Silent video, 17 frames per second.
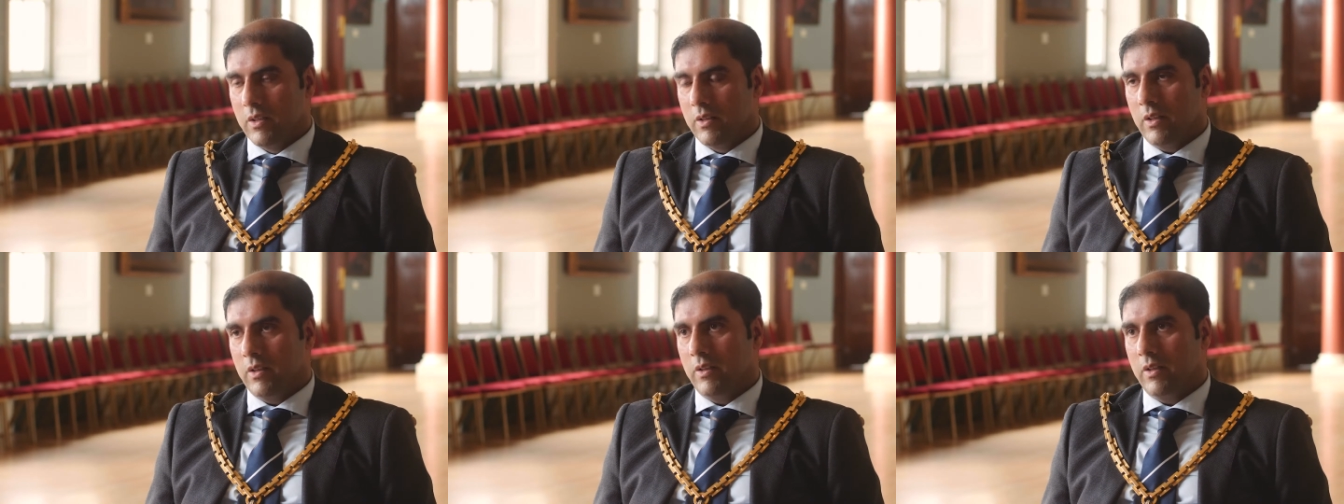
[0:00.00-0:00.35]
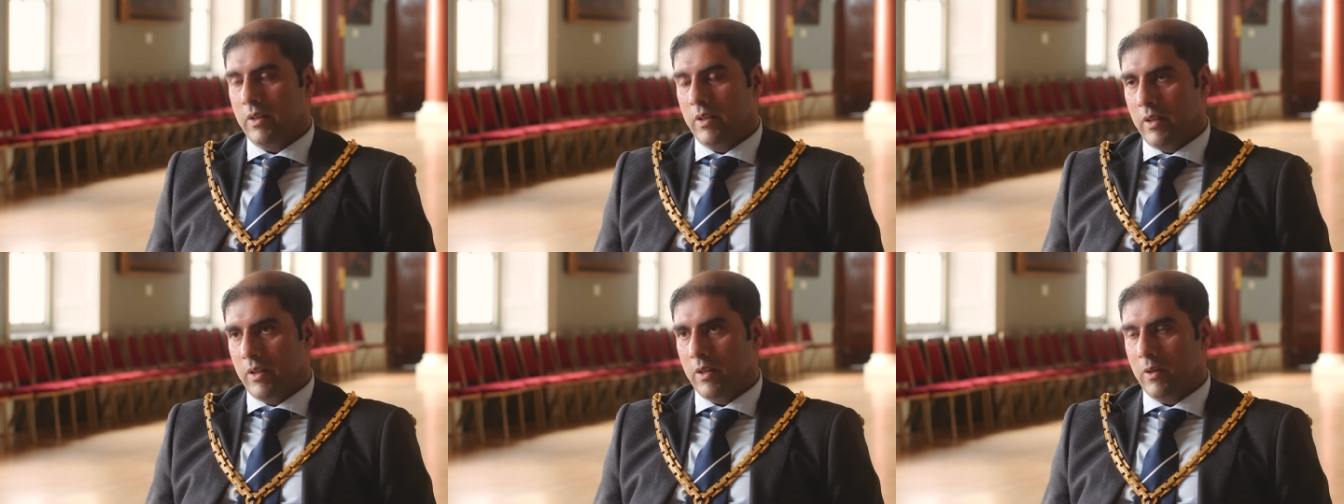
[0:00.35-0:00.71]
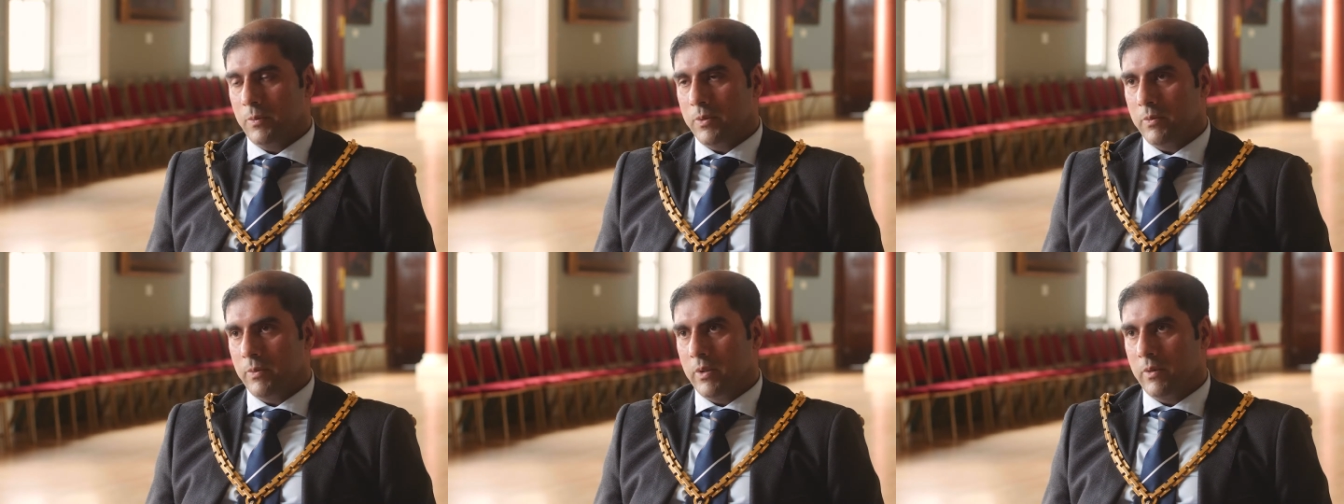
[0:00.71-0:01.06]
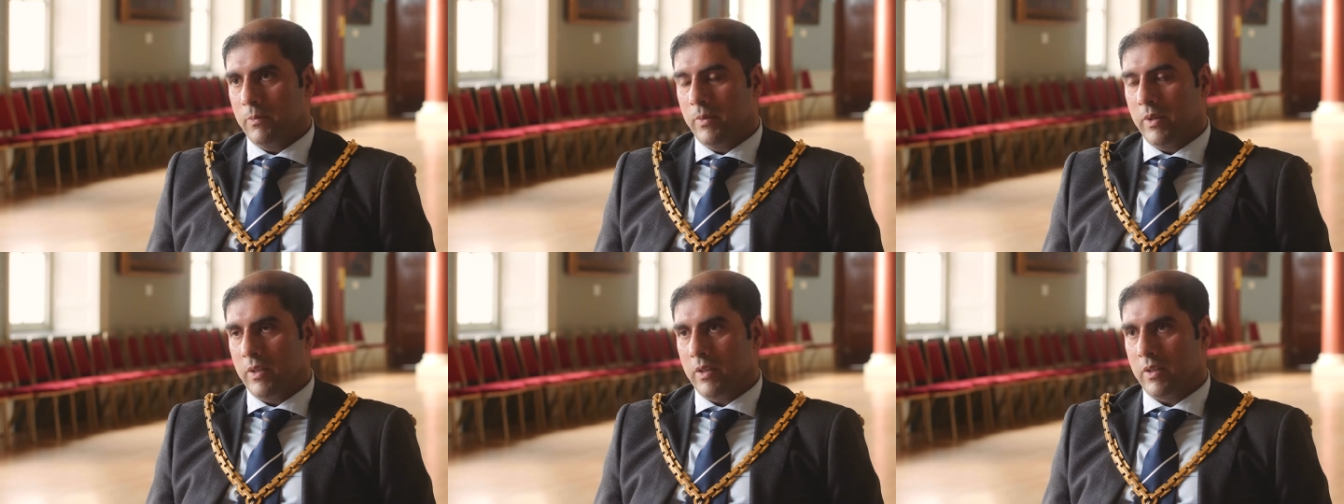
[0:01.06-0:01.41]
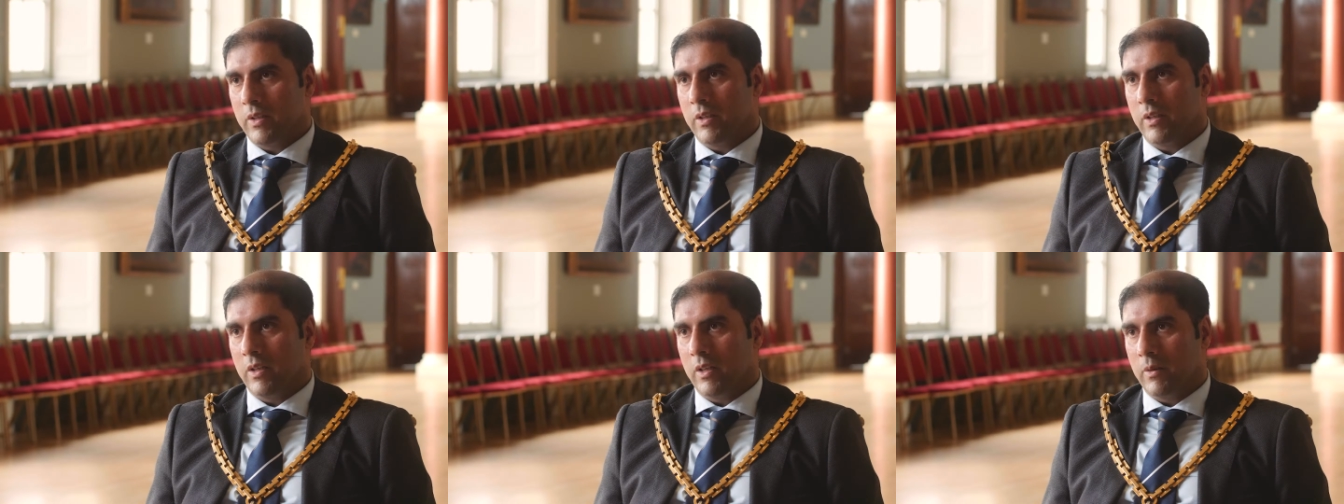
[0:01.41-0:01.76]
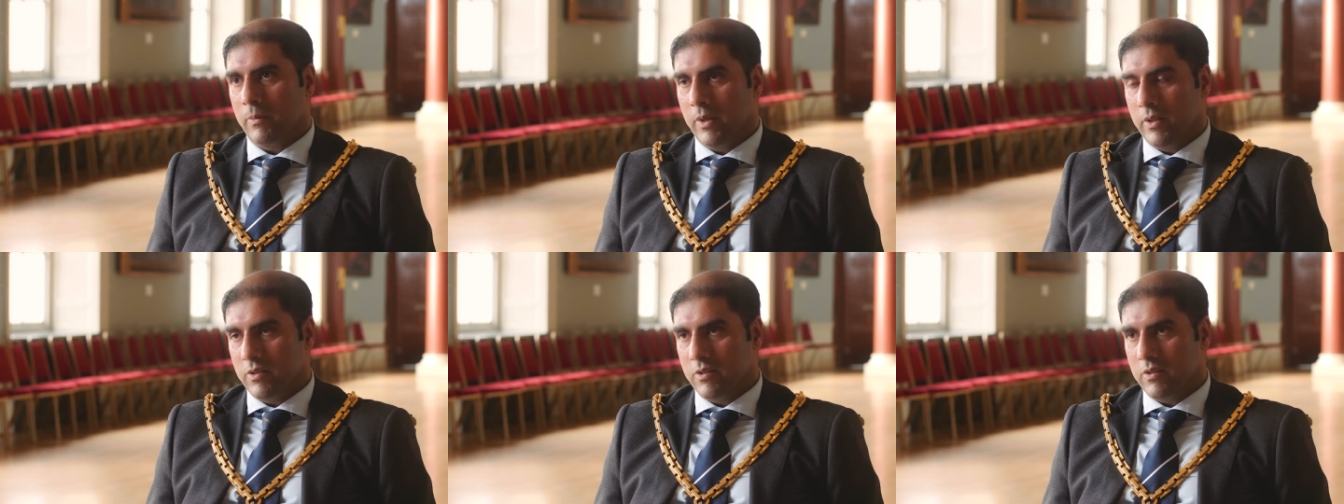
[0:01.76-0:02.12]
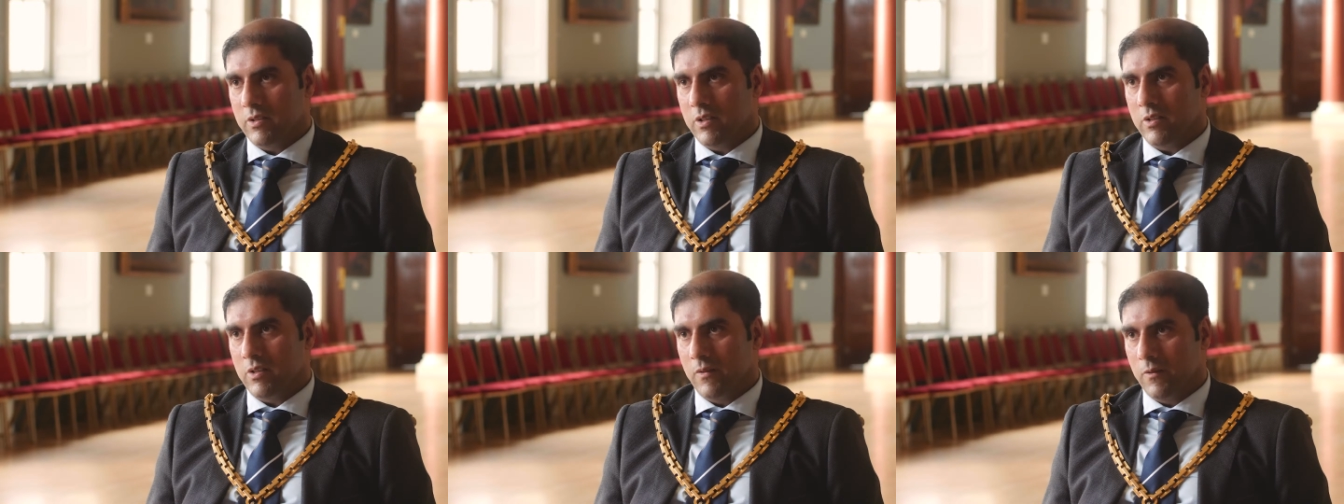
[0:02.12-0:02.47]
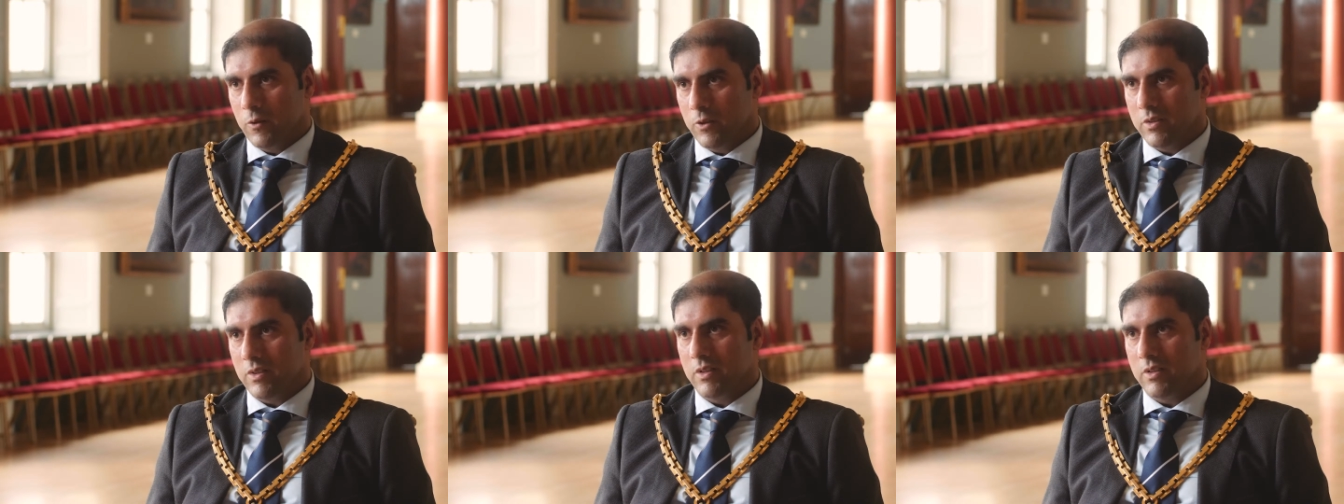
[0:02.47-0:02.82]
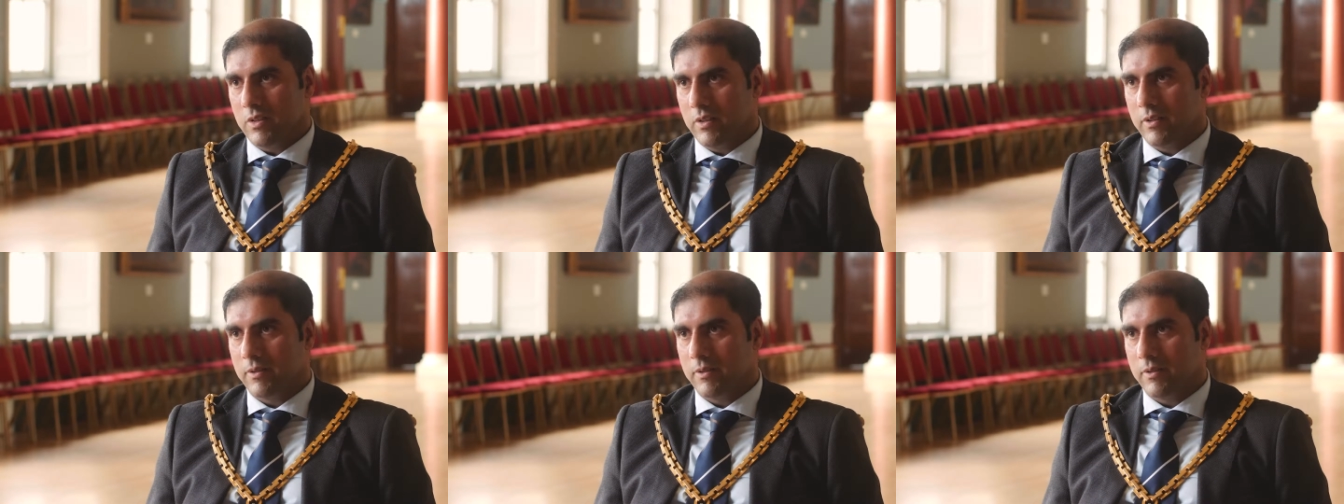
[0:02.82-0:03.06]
then it helps me make a better decision for the city.